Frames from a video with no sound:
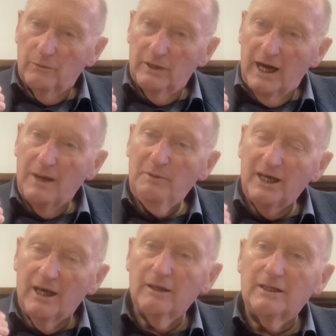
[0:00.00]
I be
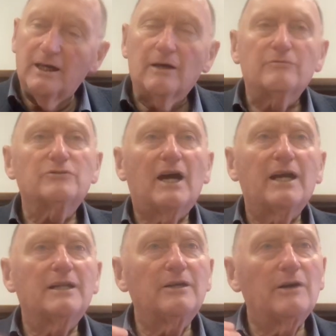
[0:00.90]
guilty of
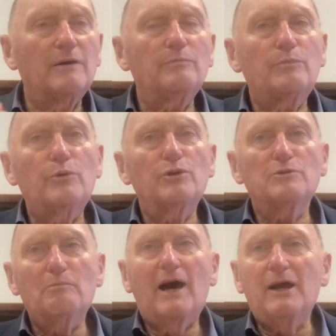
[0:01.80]
trying to impose
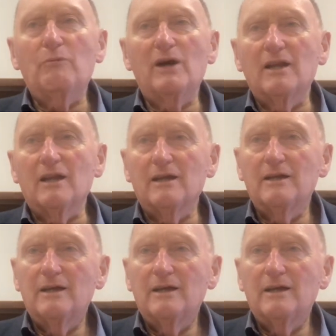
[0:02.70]
my will